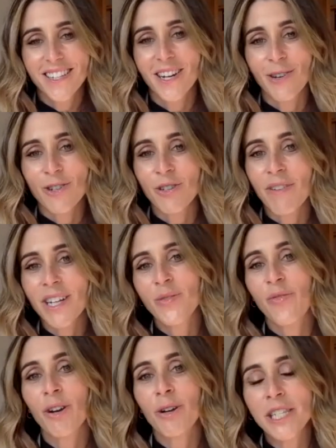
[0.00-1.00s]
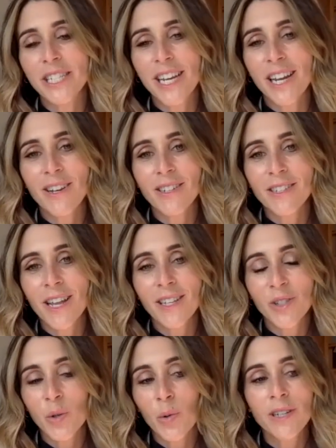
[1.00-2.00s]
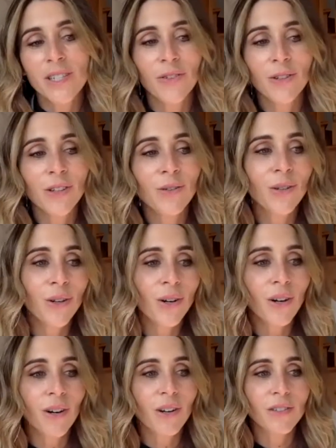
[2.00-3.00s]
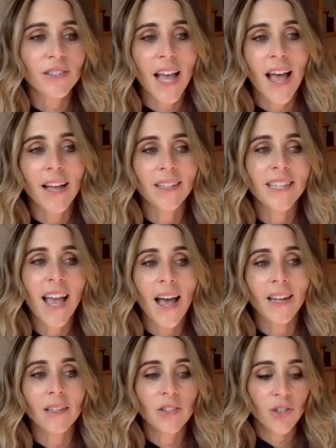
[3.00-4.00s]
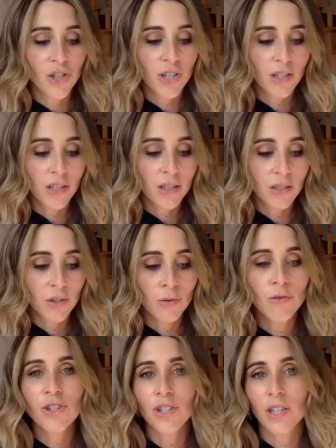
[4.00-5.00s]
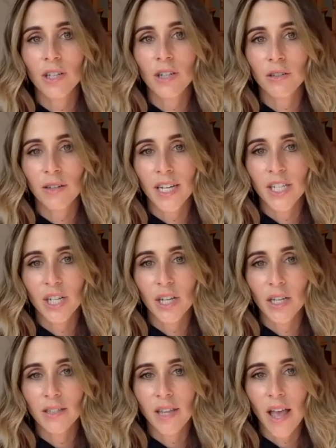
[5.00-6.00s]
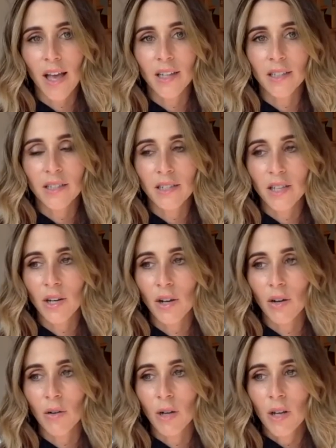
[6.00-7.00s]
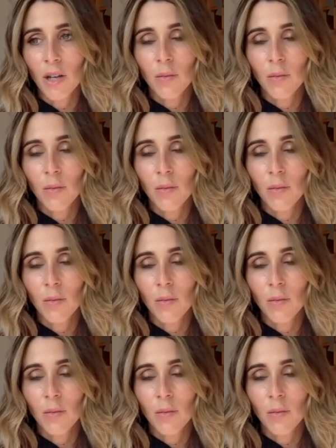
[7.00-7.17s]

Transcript: You know, she writes fairy st- uh, stories for little girls, and yet she is hugely courageous and, you know,